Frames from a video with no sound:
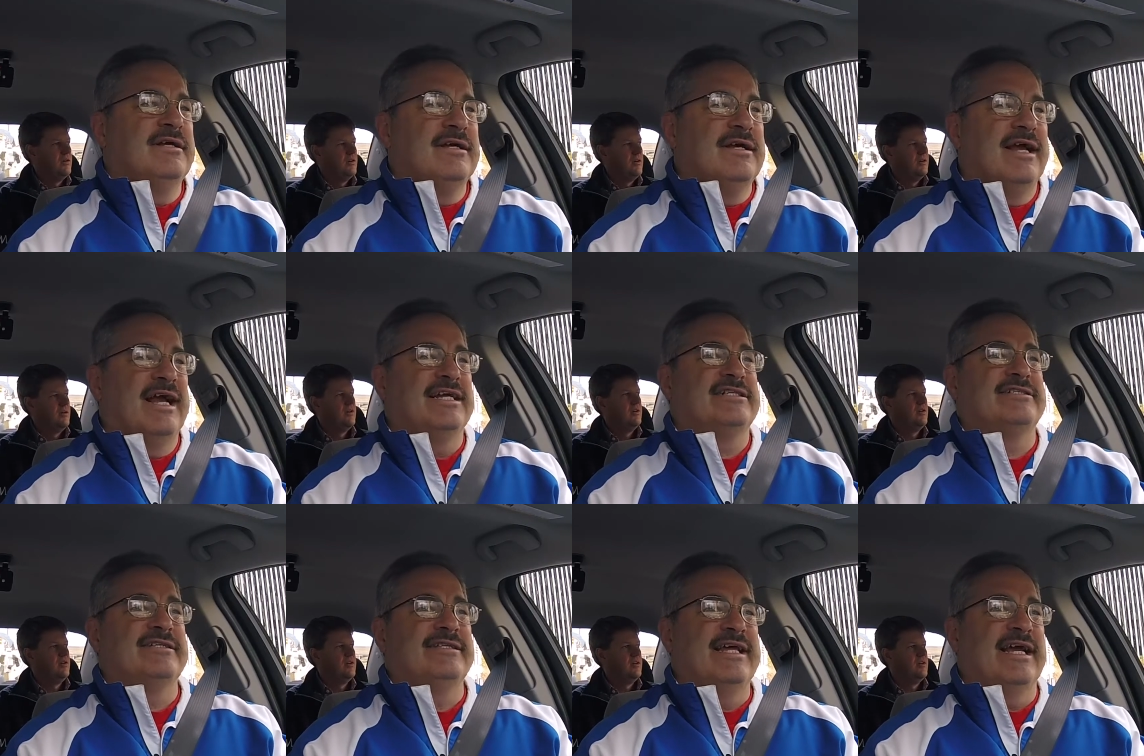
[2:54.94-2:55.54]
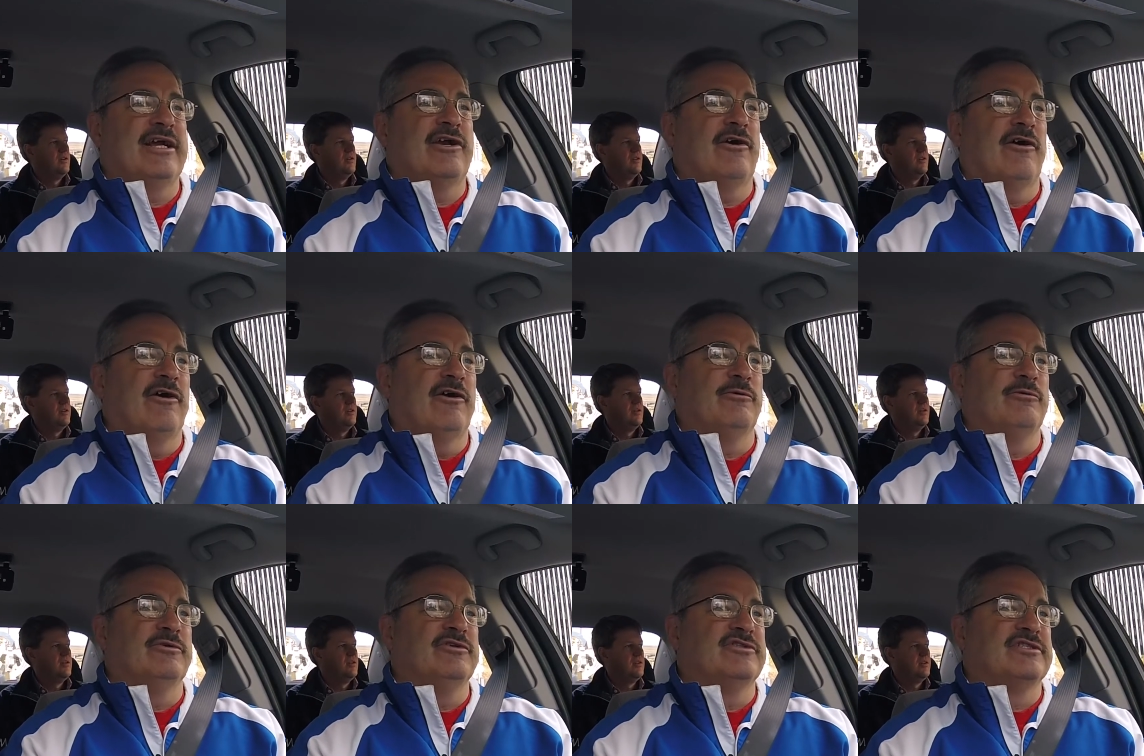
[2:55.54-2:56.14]
Speaker 1: Actually, that card
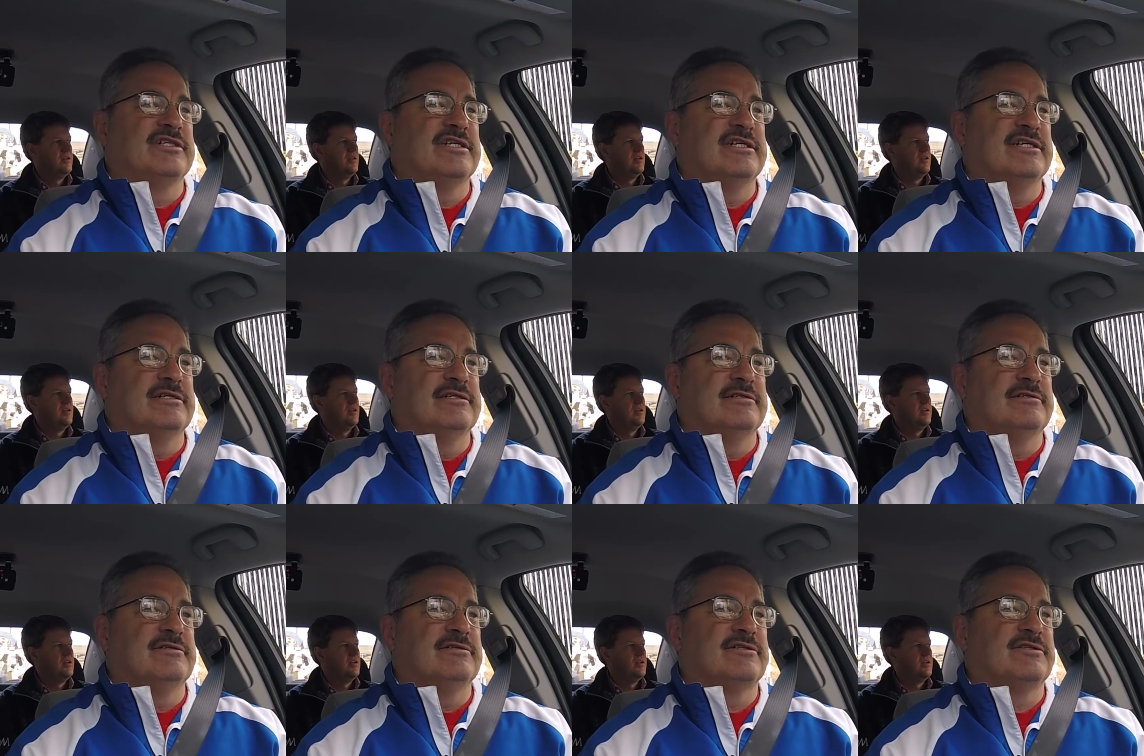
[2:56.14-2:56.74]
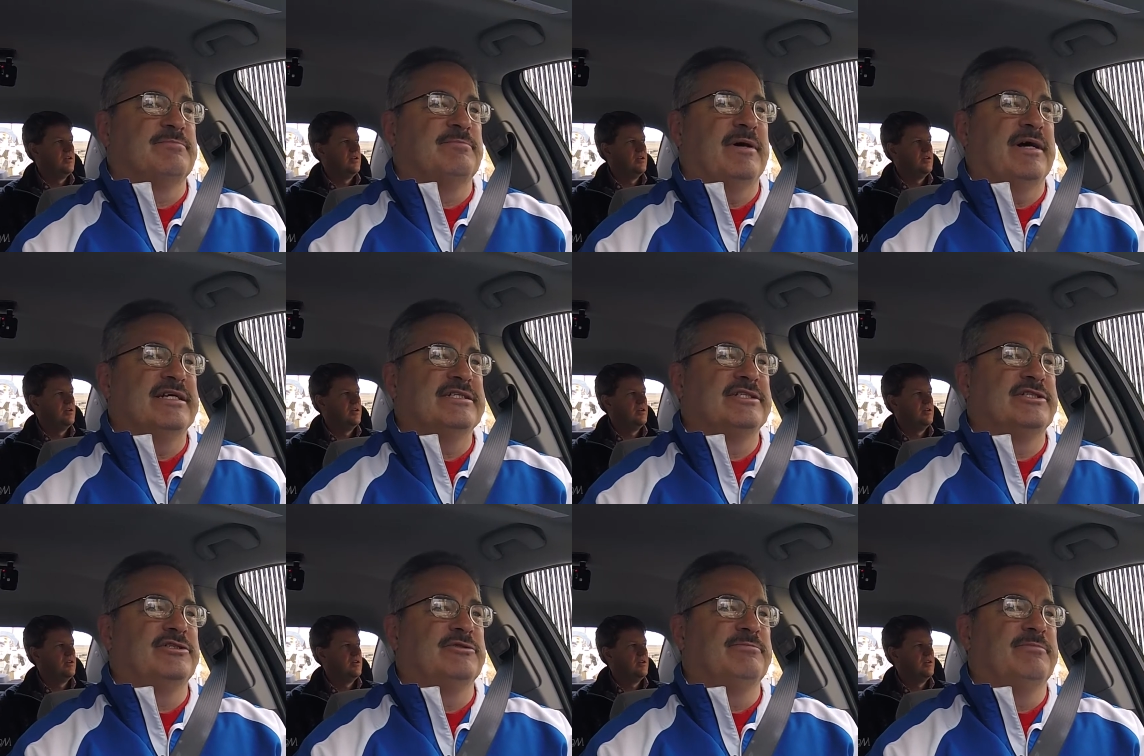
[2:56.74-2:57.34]
was uh,
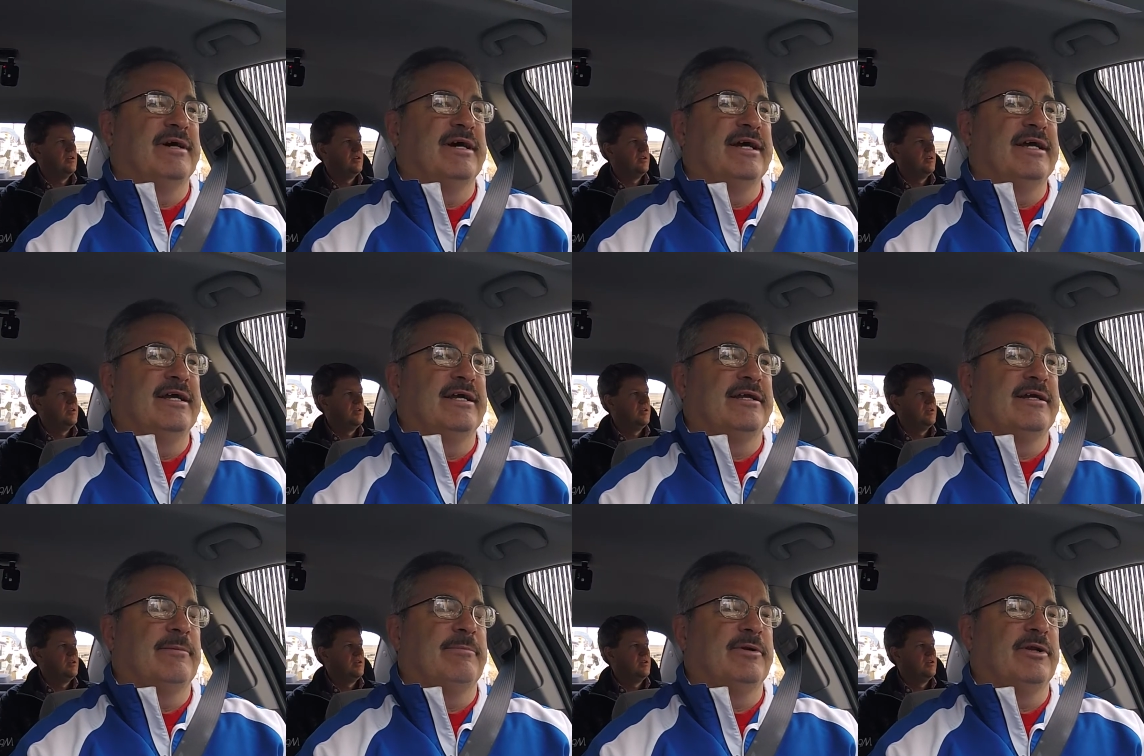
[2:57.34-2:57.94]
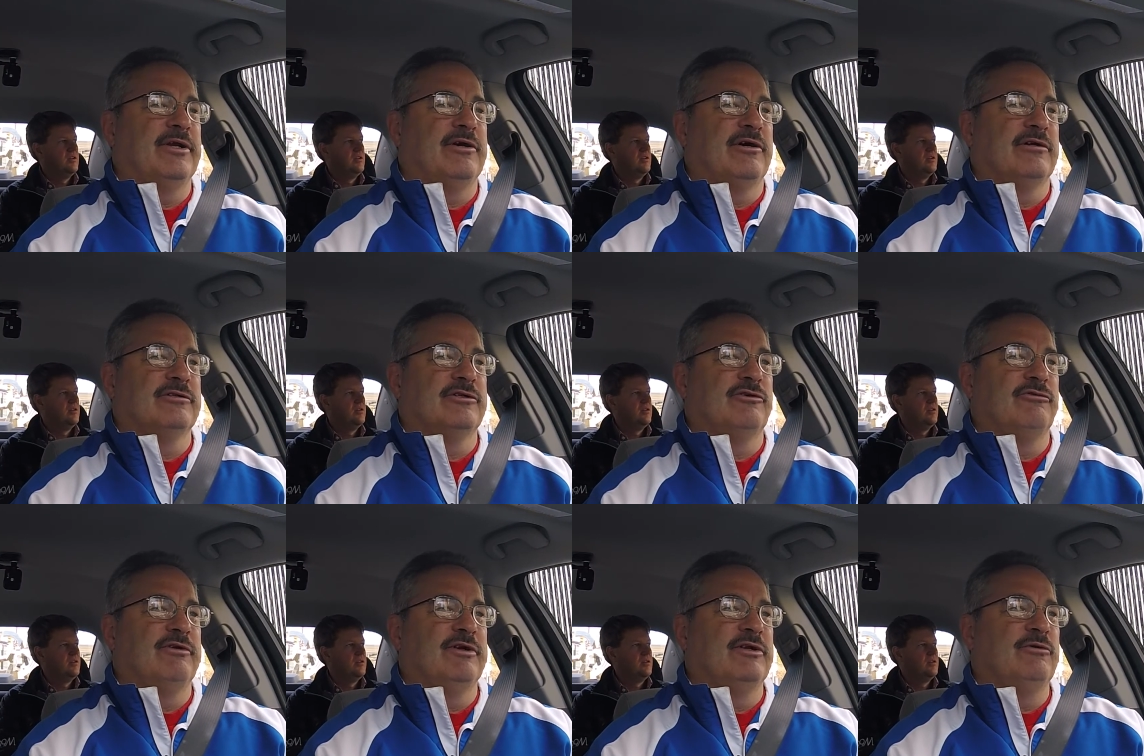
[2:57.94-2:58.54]
sponsored by a company called
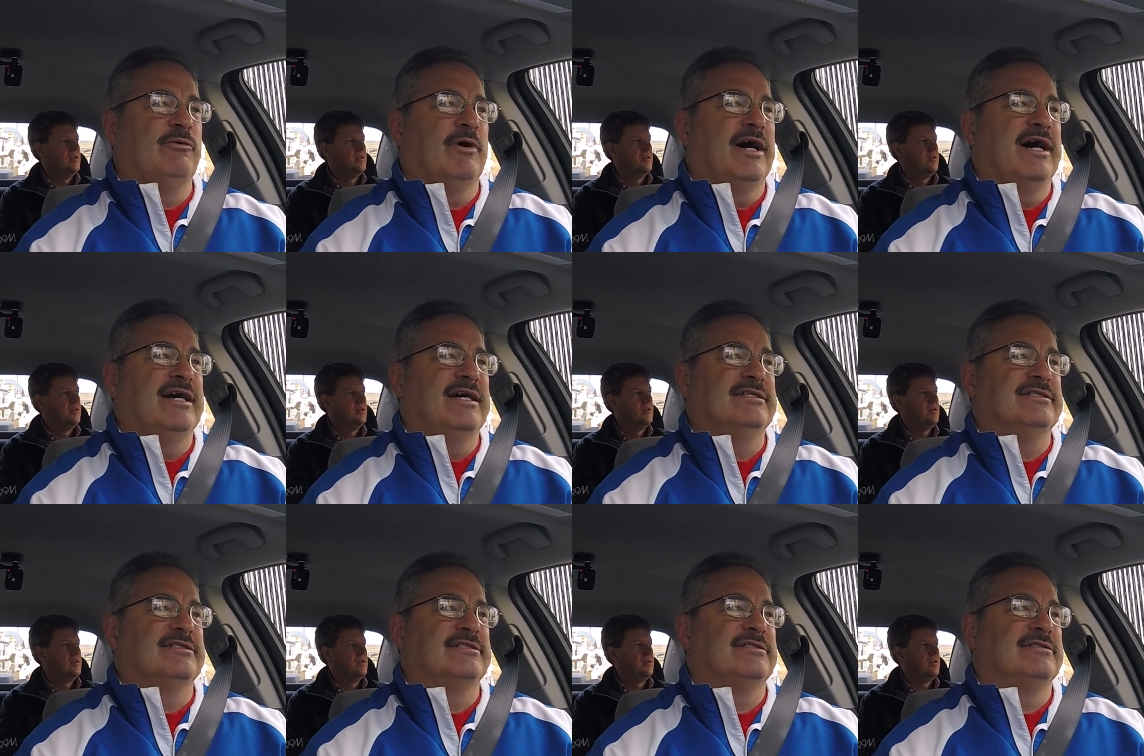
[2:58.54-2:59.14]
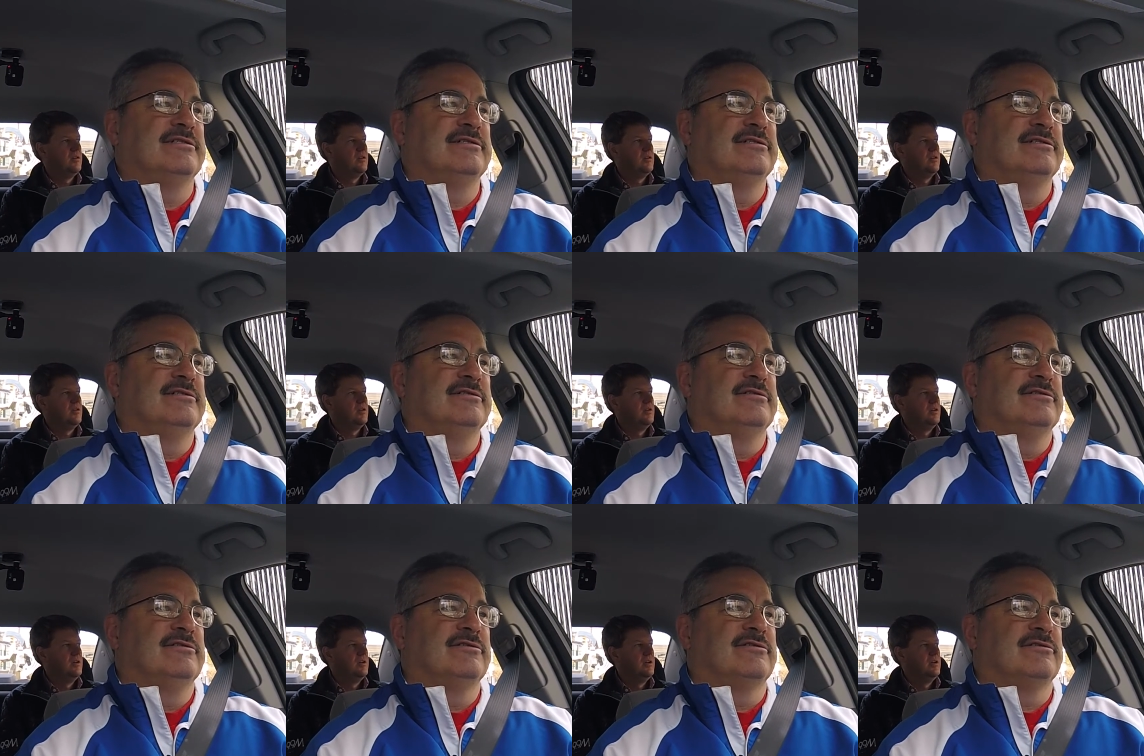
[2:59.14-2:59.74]
Gridwise.
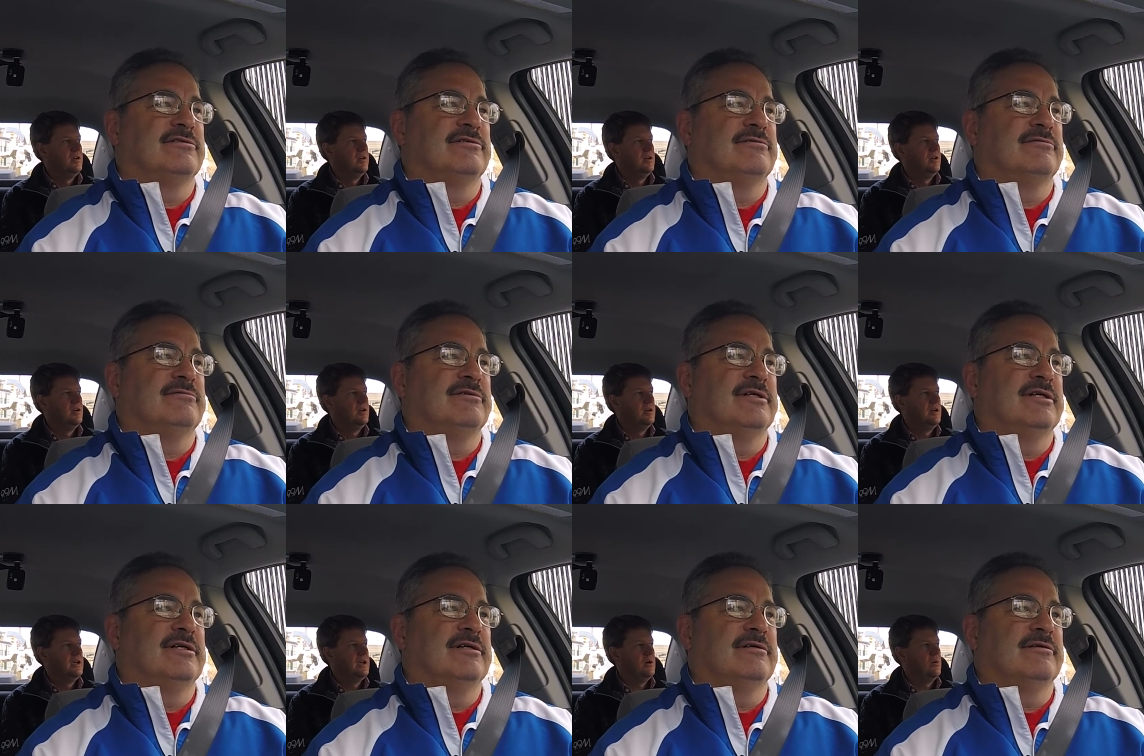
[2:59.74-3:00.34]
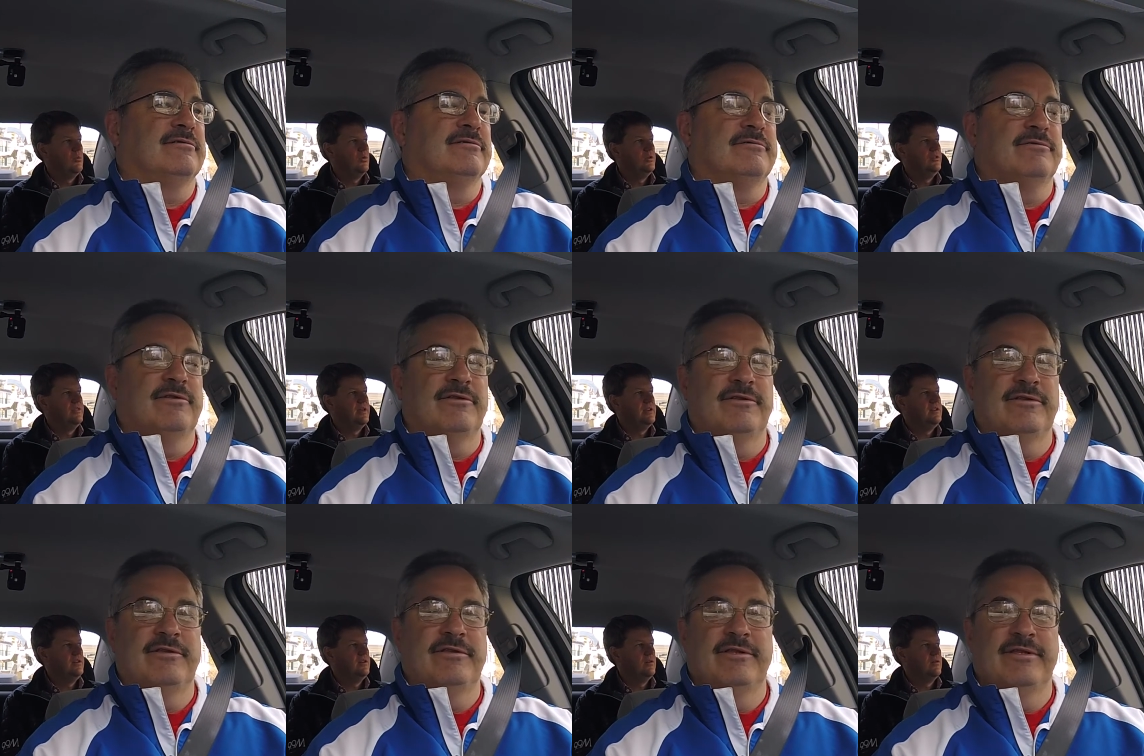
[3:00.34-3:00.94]
So uh, and what do
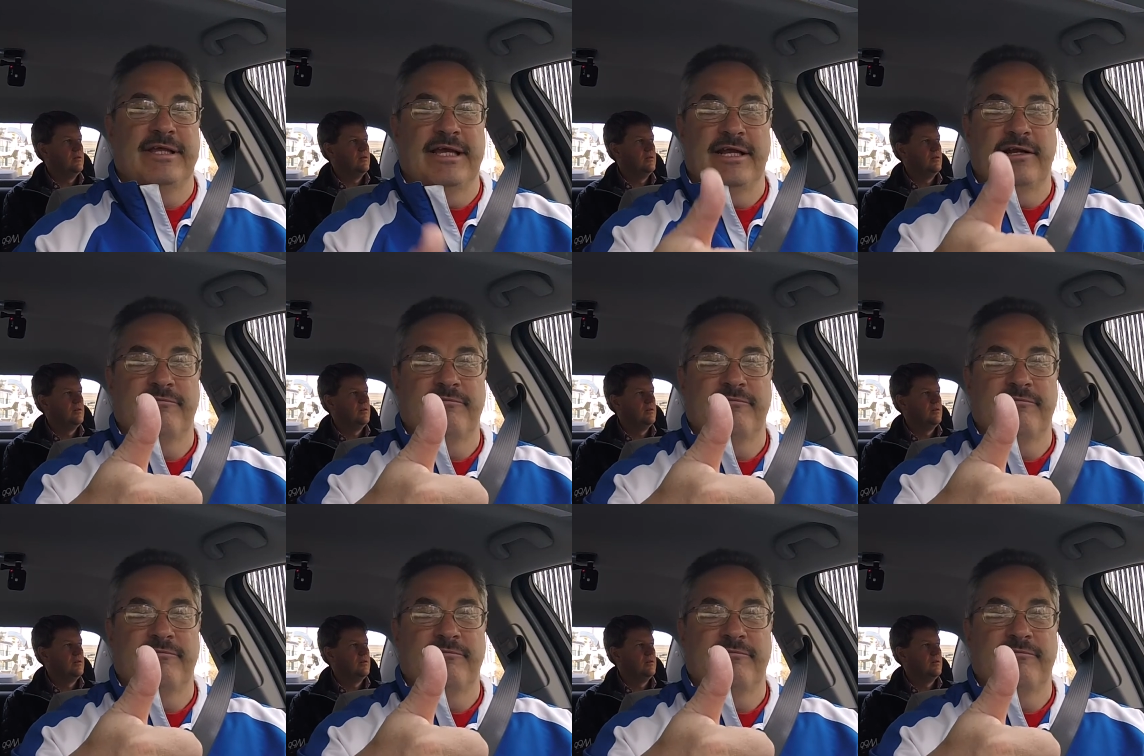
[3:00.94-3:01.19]
they do? Think